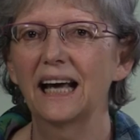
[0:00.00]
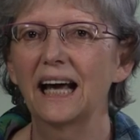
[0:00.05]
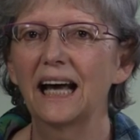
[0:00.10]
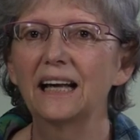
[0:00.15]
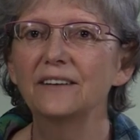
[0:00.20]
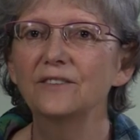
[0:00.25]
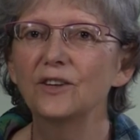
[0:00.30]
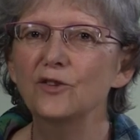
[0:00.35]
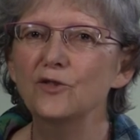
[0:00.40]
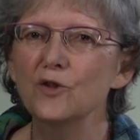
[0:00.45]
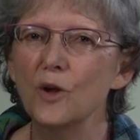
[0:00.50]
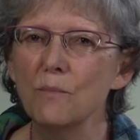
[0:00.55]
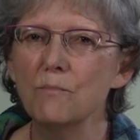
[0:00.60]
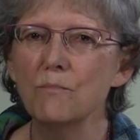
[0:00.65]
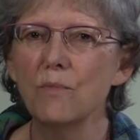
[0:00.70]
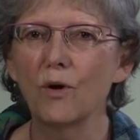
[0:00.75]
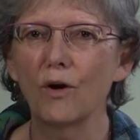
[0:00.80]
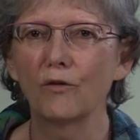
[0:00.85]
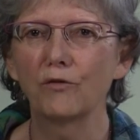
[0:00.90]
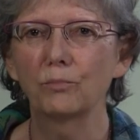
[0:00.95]
and a
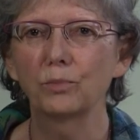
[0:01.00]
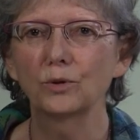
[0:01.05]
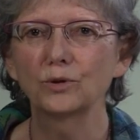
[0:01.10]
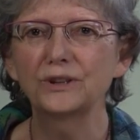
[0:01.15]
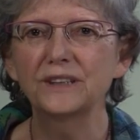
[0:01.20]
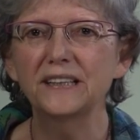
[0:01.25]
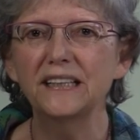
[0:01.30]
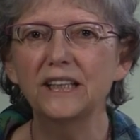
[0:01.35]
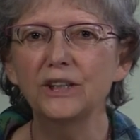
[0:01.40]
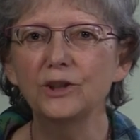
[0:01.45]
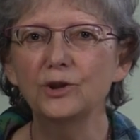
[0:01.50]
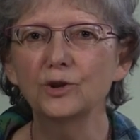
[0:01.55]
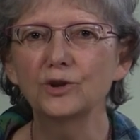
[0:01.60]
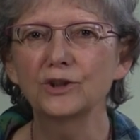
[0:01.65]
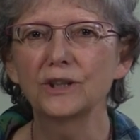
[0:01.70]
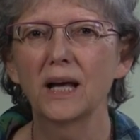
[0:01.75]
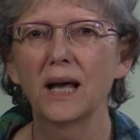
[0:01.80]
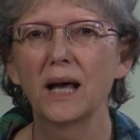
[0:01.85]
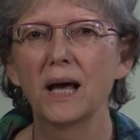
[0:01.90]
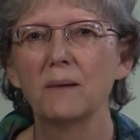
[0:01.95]
number of
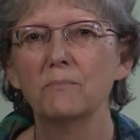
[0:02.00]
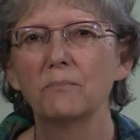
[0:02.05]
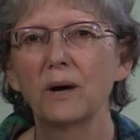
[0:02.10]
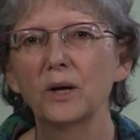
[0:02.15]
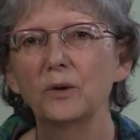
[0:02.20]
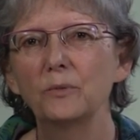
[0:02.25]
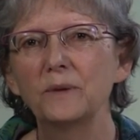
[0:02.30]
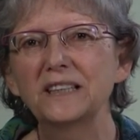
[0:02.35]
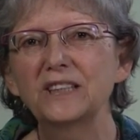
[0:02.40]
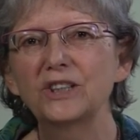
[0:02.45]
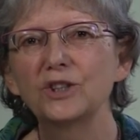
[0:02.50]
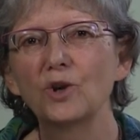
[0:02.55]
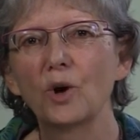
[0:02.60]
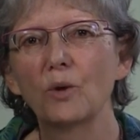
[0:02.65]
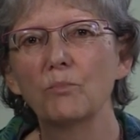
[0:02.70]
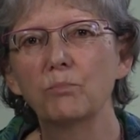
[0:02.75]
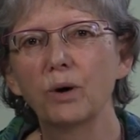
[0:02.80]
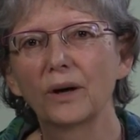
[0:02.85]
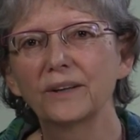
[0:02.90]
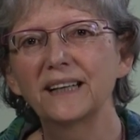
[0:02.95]
procedures by which your
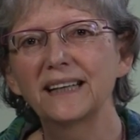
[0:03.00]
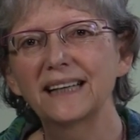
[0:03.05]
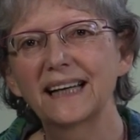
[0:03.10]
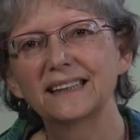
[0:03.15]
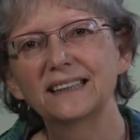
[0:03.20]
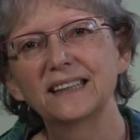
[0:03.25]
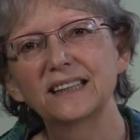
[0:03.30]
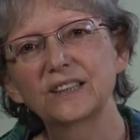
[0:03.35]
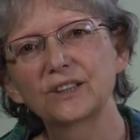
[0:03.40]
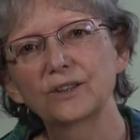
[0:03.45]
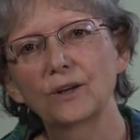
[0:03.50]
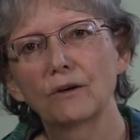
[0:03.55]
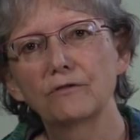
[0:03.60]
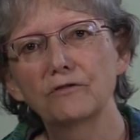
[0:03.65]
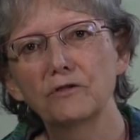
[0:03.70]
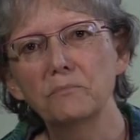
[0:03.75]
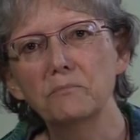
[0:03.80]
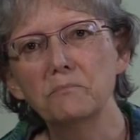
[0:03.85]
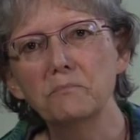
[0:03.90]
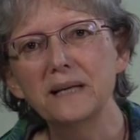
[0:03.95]
body can
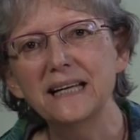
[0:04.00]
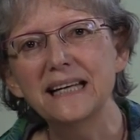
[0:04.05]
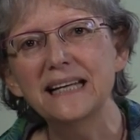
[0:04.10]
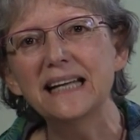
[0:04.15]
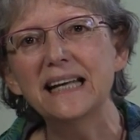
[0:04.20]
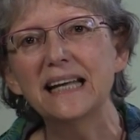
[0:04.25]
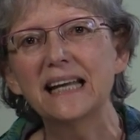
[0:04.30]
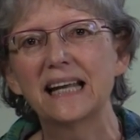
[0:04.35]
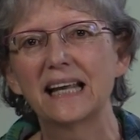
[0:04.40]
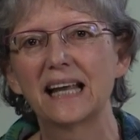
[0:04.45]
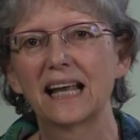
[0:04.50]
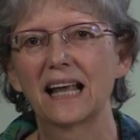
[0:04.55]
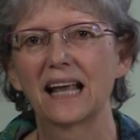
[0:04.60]
discover meaning